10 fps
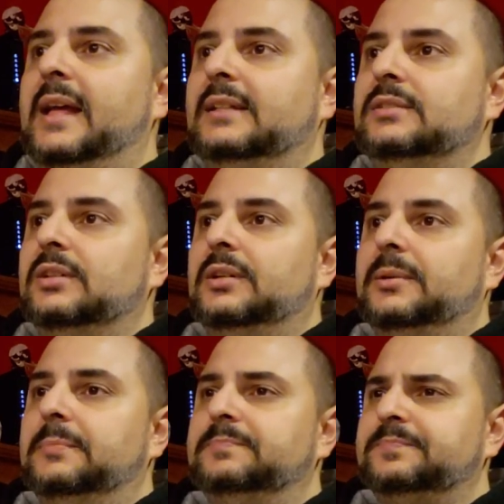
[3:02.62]

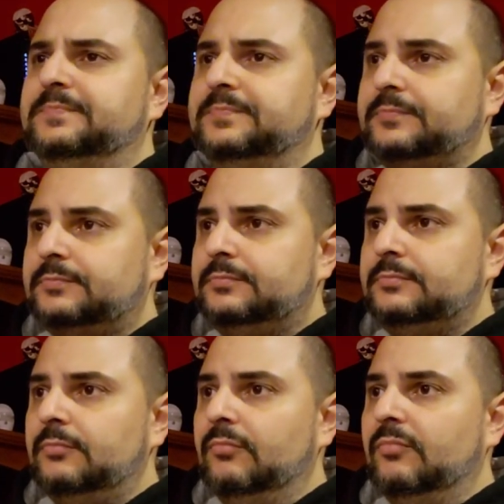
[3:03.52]
And
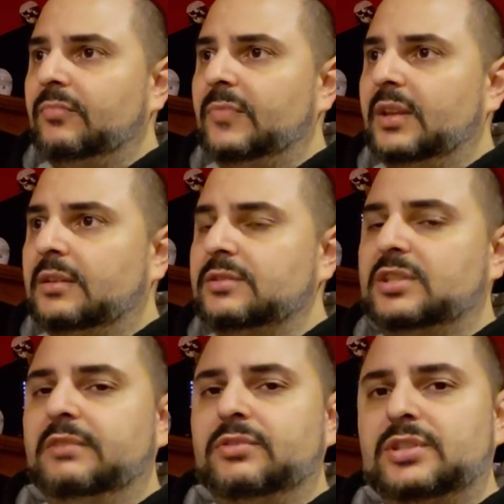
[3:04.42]

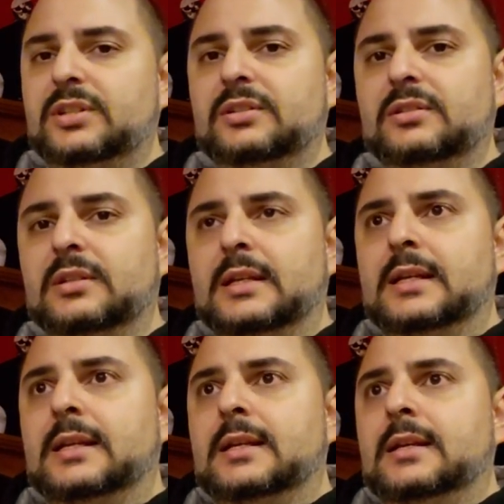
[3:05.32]
Severson
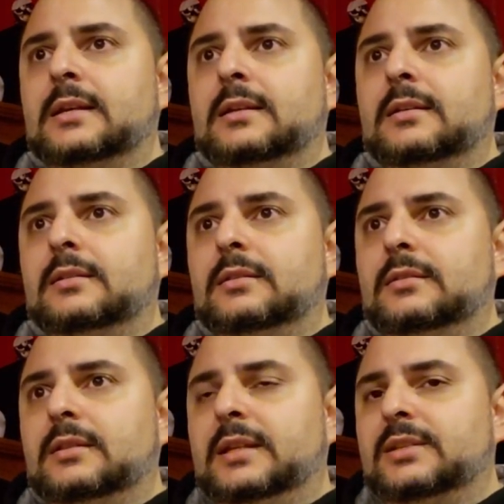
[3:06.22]

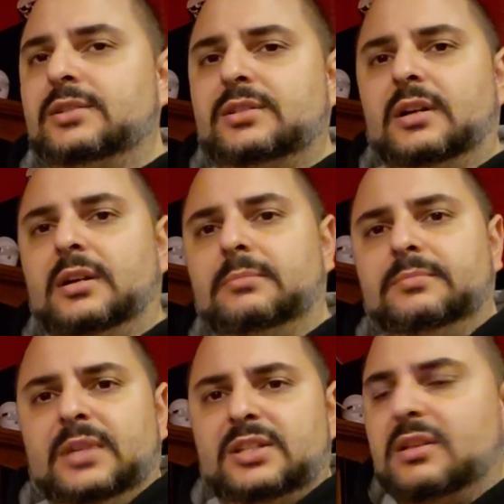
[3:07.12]
is,
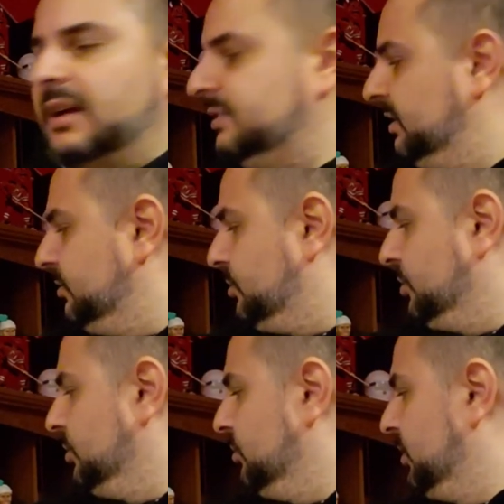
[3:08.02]
he's locked
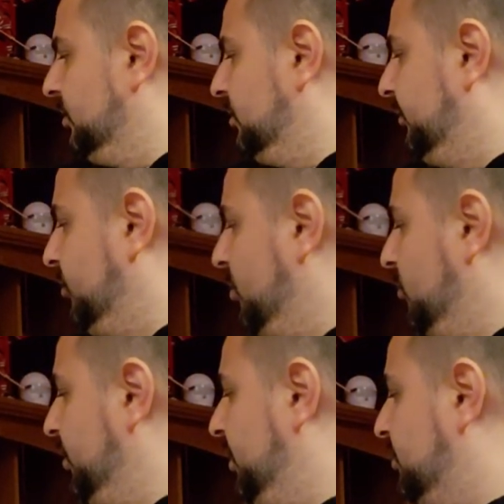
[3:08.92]
into another 4
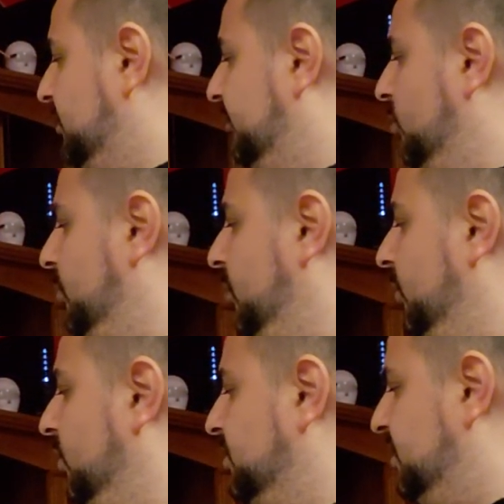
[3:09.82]
more years at
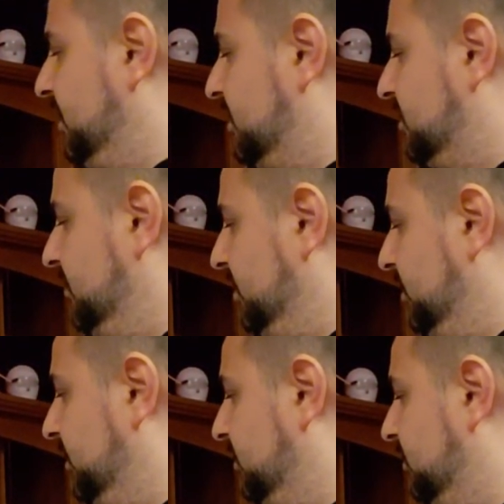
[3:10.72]
$4.16
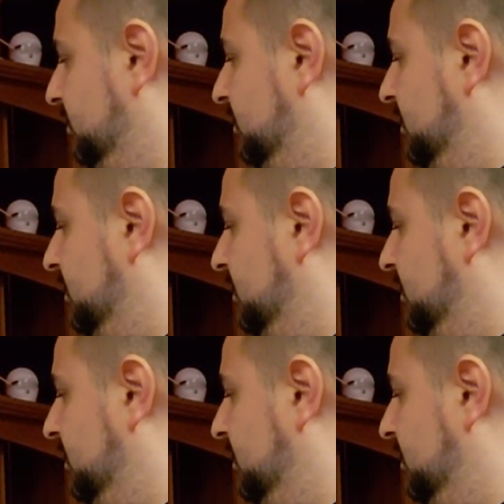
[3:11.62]
million.